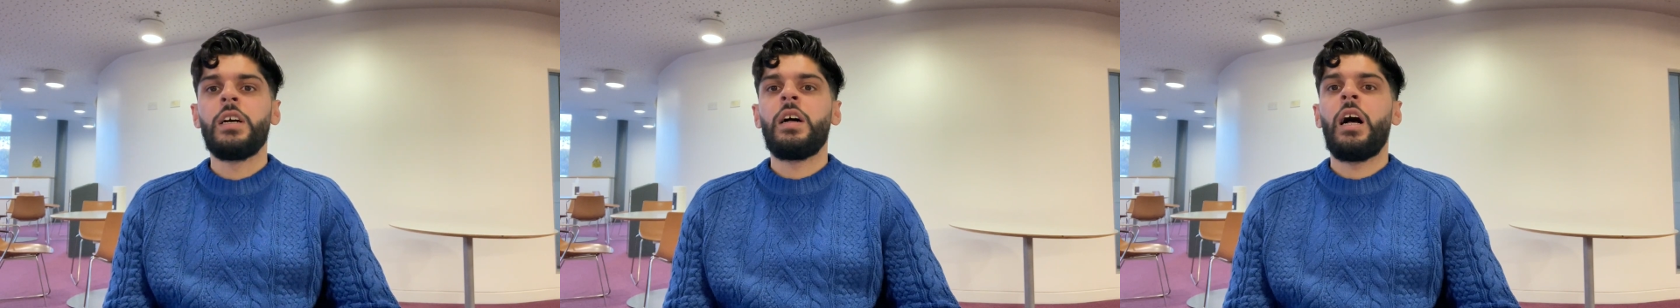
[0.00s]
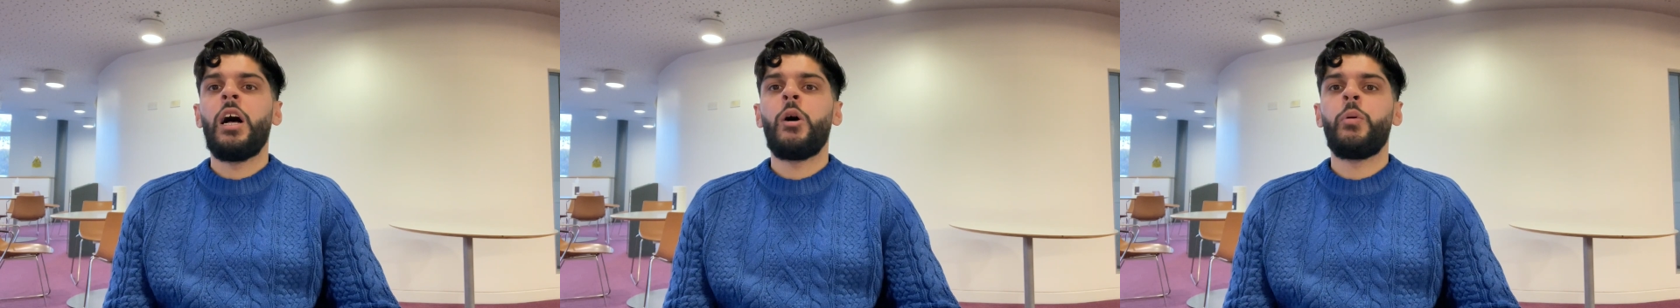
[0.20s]

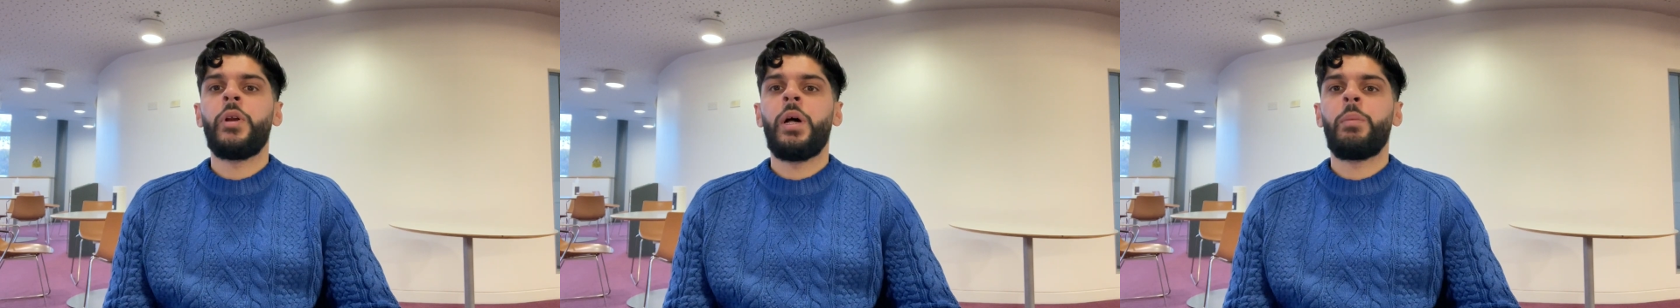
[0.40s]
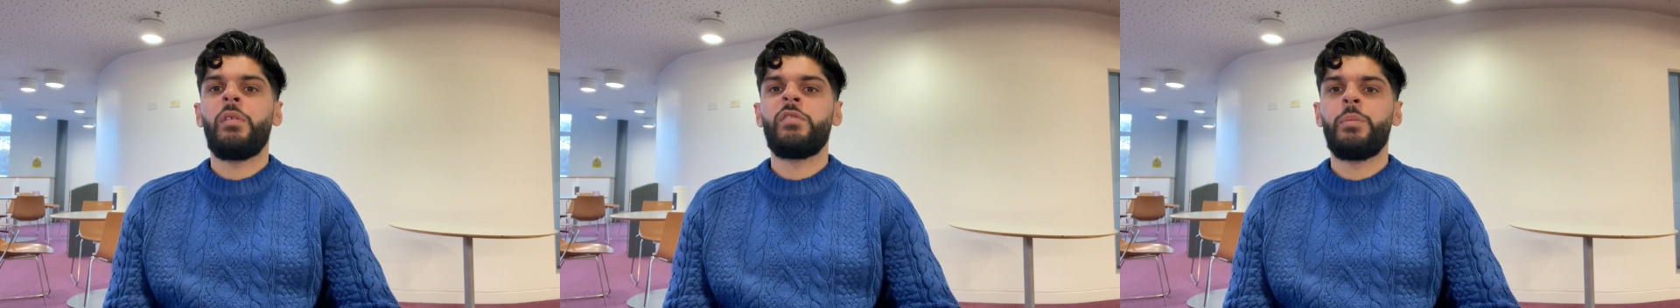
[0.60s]
how I went
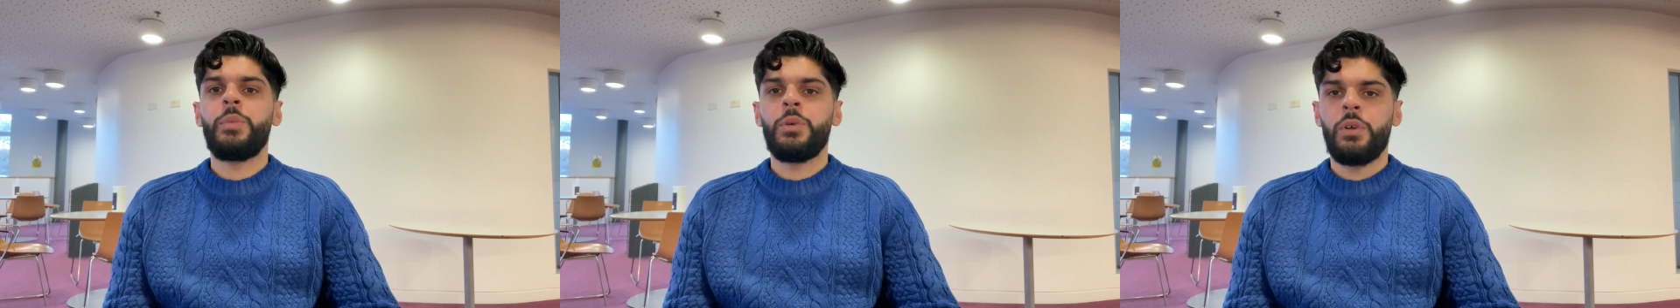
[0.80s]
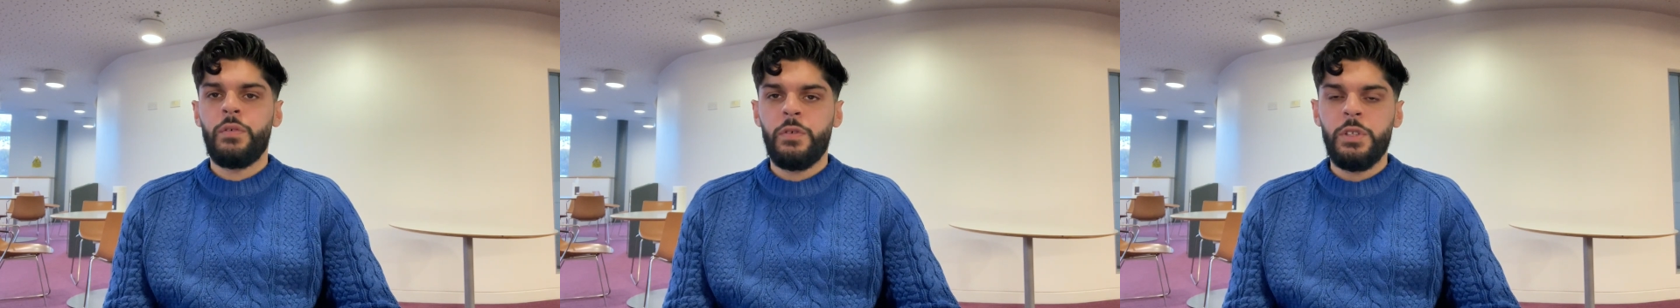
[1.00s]
above and
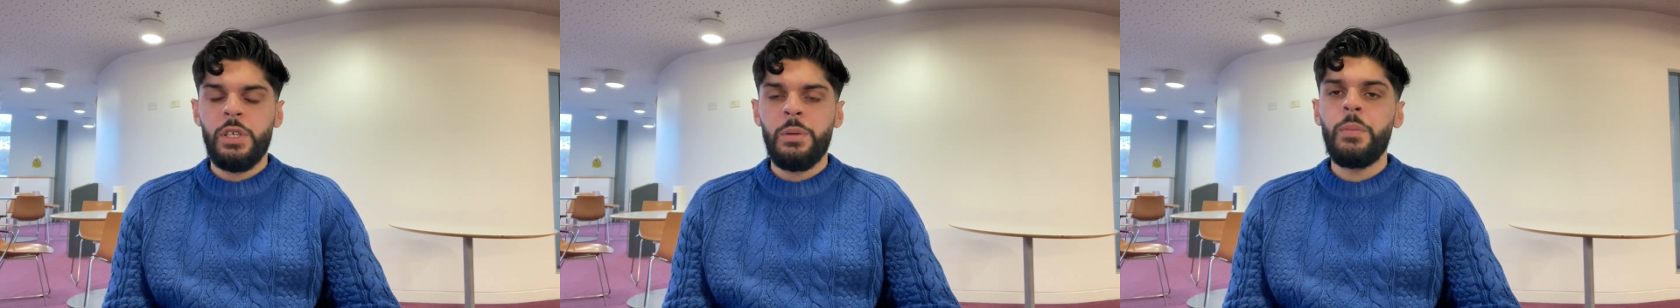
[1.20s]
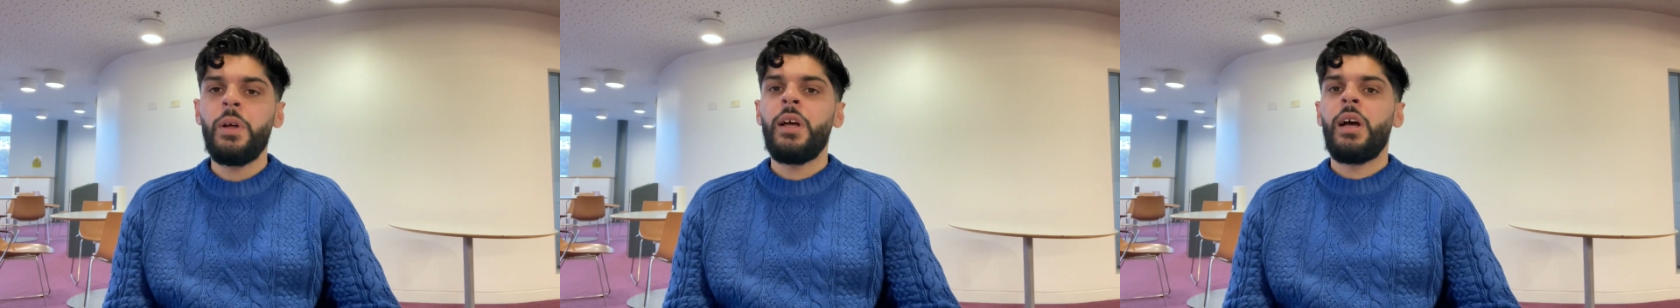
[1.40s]
beyond for
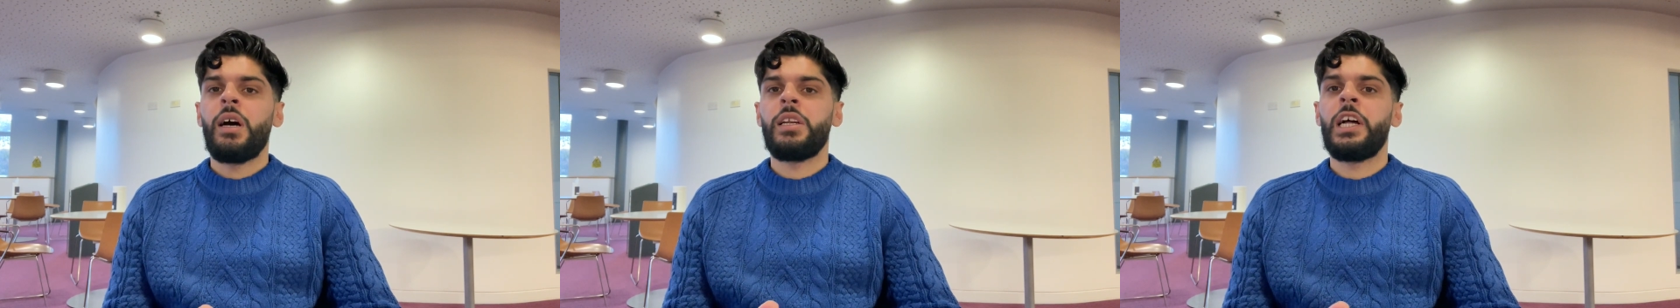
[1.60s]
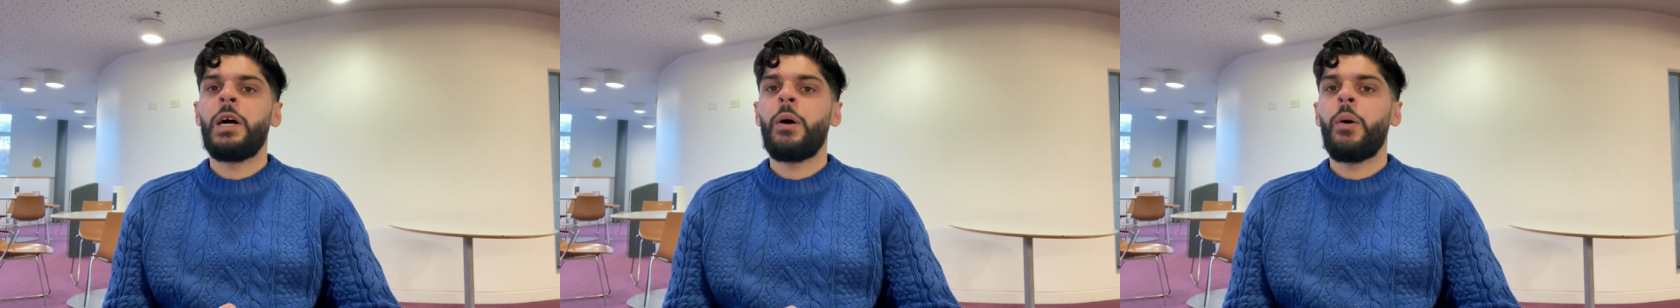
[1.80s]
them, and how